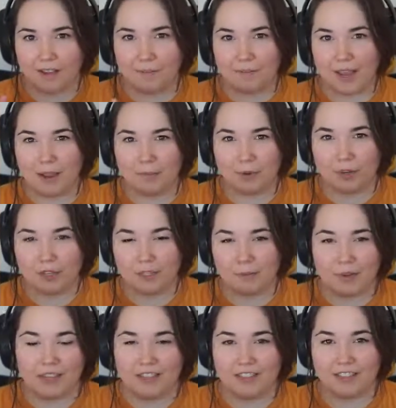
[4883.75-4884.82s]
paper as
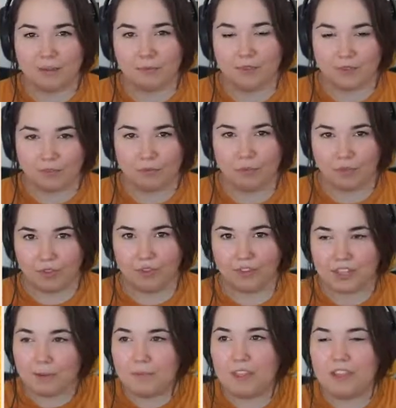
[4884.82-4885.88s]
being
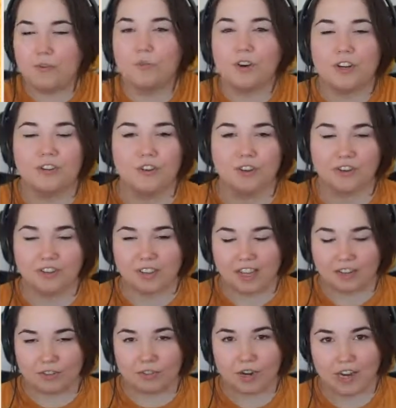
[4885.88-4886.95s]
something you want to turn,
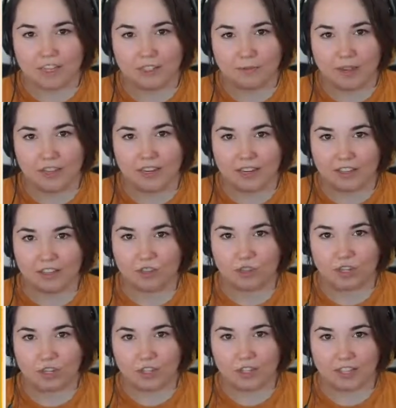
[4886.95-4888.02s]
like trying to make an
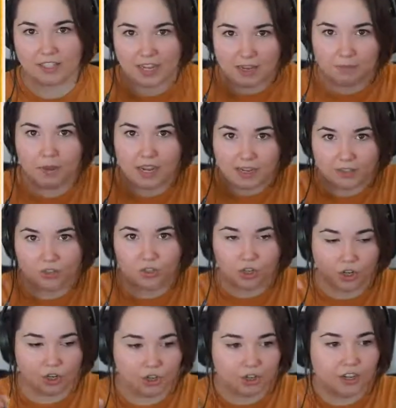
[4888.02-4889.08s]
illustration that's a page
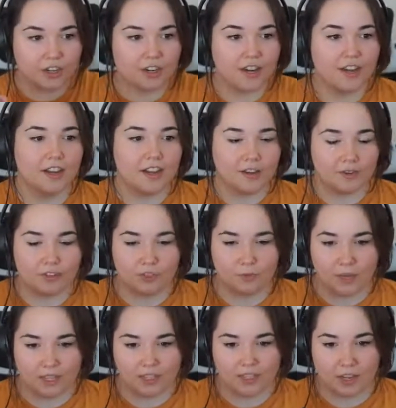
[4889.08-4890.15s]
turner, which
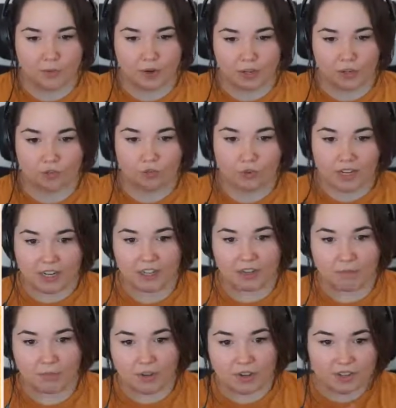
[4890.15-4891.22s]
means that when you're reading the
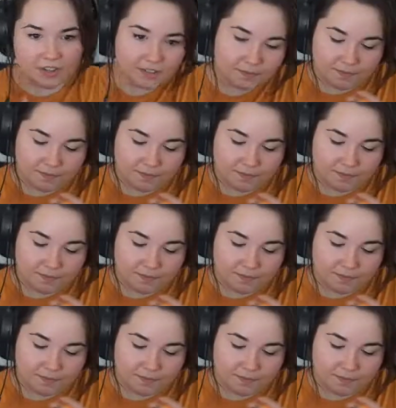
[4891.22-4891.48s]
book,